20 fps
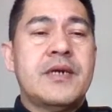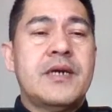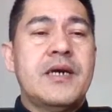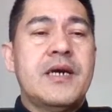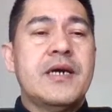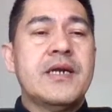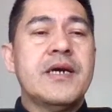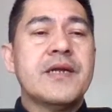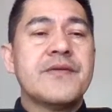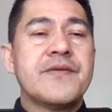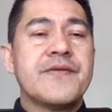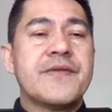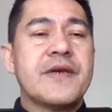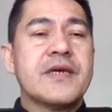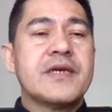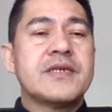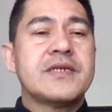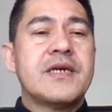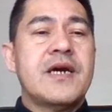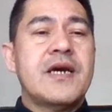Another thing
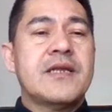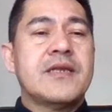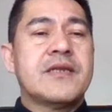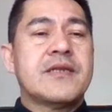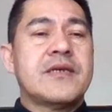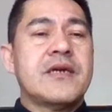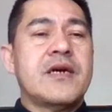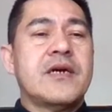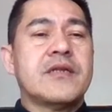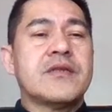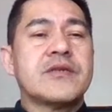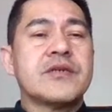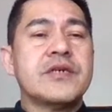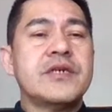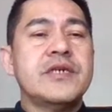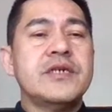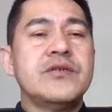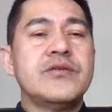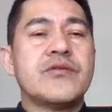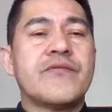is that
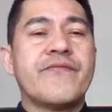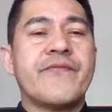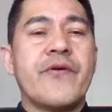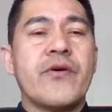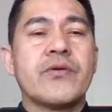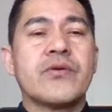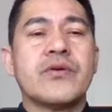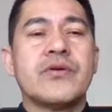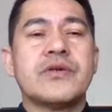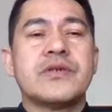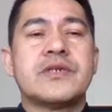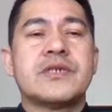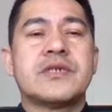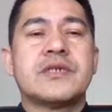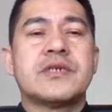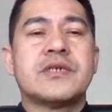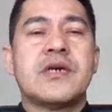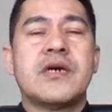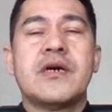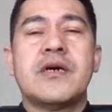turn your
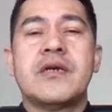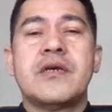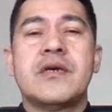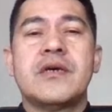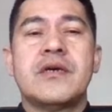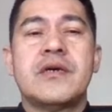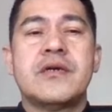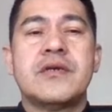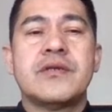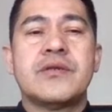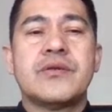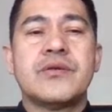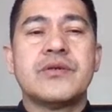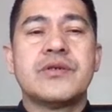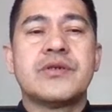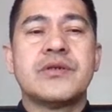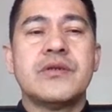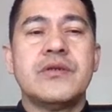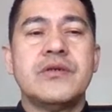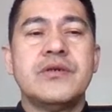focus to
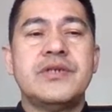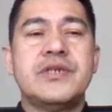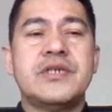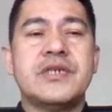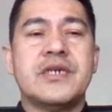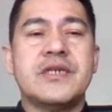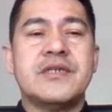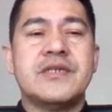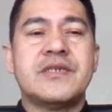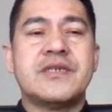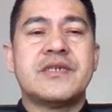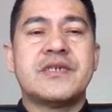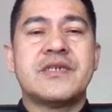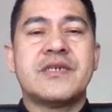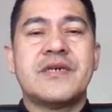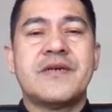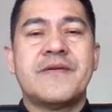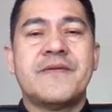solutions.